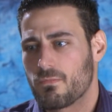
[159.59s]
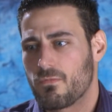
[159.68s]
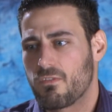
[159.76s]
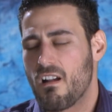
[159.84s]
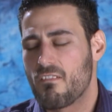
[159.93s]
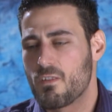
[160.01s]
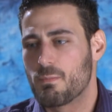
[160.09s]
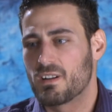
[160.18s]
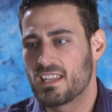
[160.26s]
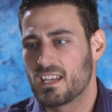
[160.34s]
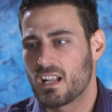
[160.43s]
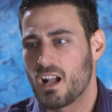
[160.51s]
for
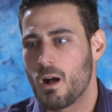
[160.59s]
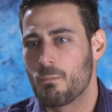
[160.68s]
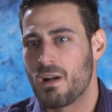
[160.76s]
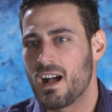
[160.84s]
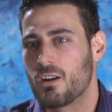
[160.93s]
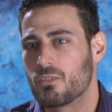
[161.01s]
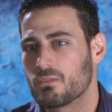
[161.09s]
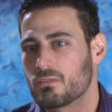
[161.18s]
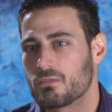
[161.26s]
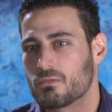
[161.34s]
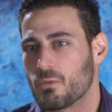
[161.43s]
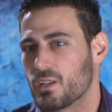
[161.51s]
everybody to come
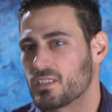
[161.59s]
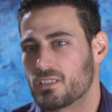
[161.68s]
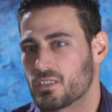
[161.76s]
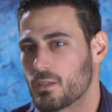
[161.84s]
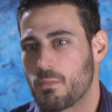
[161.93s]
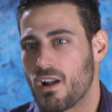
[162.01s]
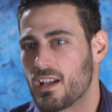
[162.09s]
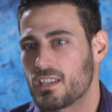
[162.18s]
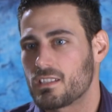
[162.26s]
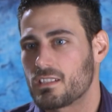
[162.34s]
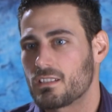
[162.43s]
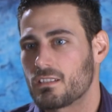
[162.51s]
out wasn't
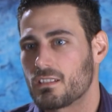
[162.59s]
surprising,